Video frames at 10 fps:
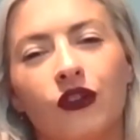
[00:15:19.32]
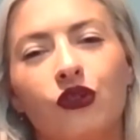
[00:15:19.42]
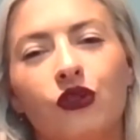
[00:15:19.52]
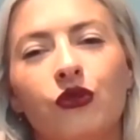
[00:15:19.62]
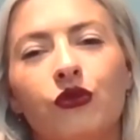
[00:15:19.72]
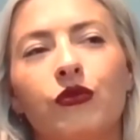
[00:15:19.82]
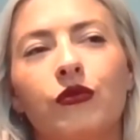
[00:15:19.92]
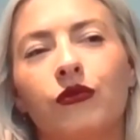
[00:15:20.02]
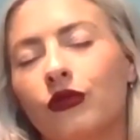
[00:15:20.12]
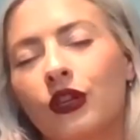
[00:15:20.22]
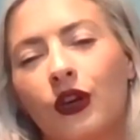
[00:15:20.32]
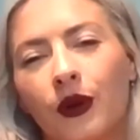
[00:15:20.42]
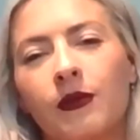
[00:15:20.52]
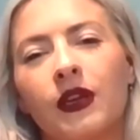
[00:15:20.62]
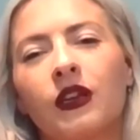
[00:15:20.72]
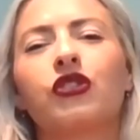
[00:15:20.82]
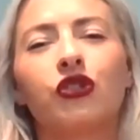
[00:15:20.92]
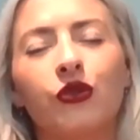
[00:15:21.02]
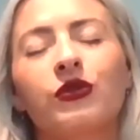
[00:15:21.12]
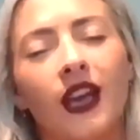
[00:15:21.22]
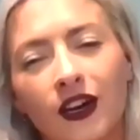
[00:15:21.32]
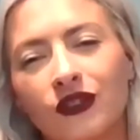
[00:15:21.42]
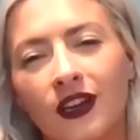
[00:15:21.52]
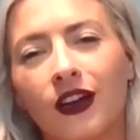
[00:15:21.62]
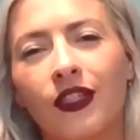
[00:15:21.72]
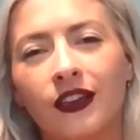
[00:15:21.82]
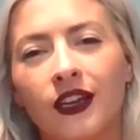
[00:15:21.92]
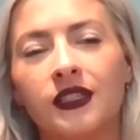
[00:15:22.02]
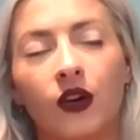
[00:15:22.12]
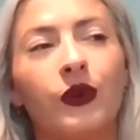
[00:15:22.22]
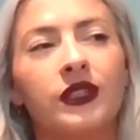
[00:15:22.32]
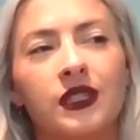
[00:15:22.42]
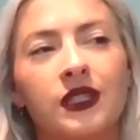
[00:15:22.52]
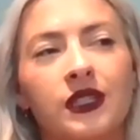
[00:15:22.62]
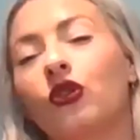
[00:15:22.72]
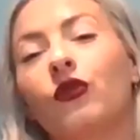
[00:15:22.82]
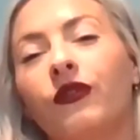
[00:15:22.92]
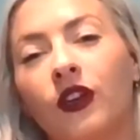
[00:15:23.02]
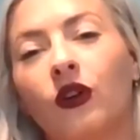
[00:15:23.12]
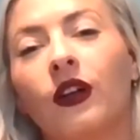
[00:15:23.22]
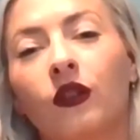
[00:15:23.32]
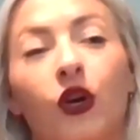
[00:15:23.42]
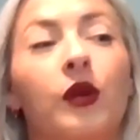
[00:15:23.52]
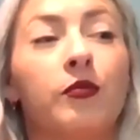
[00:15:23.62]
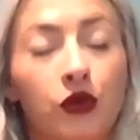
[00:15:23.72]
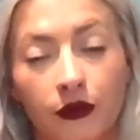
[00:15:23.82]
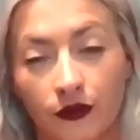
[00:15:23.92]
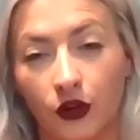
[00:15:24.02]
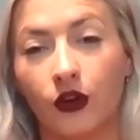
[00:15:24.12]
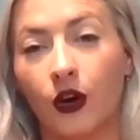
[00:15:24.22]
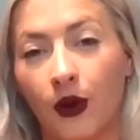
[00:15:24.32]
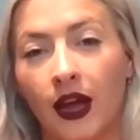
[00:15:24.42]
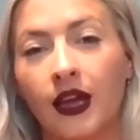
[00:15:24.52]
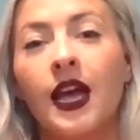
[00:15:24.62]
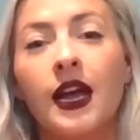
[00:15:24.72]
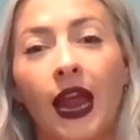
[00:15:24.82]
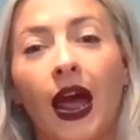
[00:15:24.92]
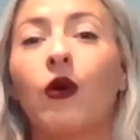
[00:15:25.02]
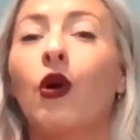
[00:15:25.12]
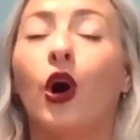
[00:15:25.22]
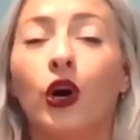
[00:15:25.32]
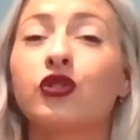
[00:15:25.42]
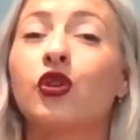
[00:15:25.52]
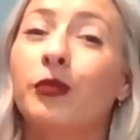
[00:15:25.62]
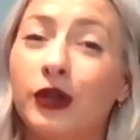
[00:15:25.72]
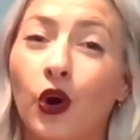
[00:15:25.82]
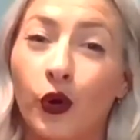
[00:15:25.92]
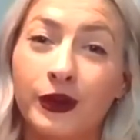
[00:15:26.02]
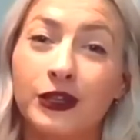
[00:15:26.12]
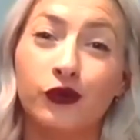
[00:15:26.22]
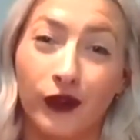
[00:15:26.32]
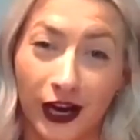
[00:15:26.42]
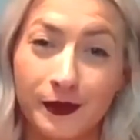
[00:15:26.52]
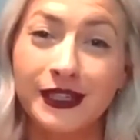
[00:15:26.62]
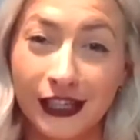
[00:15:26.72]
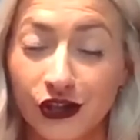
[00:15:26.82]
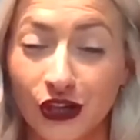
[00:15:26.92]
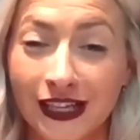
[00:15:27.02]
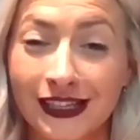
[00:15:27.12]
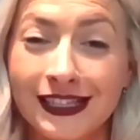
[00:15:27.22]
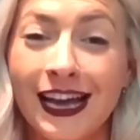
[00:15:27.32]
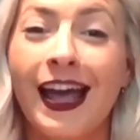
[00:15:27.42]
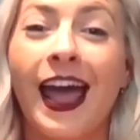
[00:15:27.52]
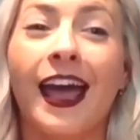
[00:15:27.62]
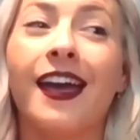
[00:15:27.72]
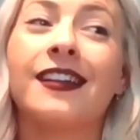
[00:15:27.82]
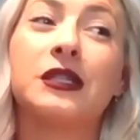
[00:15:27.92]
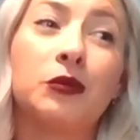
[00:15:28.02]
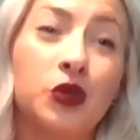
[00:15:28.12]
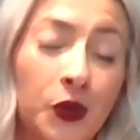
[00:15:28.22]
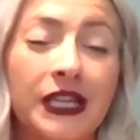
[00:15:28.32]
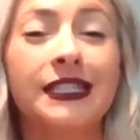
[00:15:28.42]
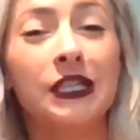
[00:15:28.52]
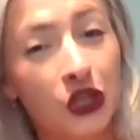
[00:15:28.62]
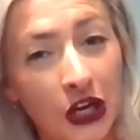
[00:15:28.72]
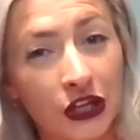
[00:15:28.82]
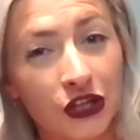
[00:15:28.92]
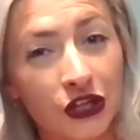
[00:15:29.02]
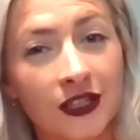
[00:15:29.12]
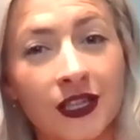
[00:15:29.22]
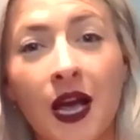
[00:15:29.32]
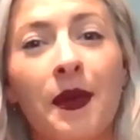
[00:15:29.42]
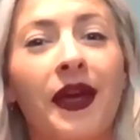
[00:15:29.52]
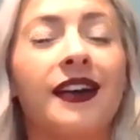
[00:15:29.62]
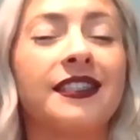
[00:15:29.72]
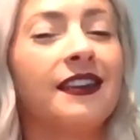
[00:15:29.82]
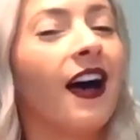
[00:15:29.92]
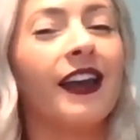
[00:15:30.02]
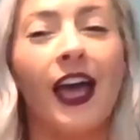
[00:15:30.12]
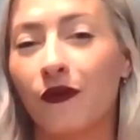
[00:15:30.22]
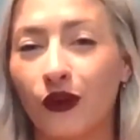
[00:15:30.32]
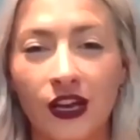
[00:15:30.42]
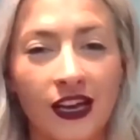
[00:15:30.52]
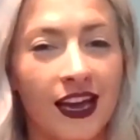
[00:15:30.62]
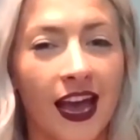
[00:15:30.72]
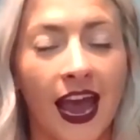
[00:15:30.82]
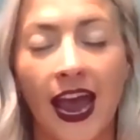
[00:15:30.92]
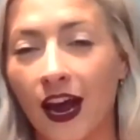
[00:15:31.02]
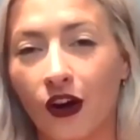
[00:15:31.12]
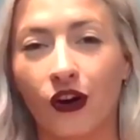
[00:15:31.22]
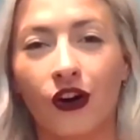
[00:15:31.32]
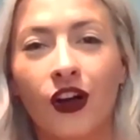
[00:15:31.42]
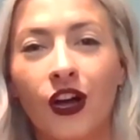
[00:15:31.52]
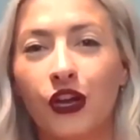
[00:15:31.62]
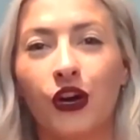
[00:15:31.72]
you know what I mean? Choose a hairstyle that is going to make you feel and look beautiful, okay? Now, also be open to recommendations and some tweaks and changes because not every hair,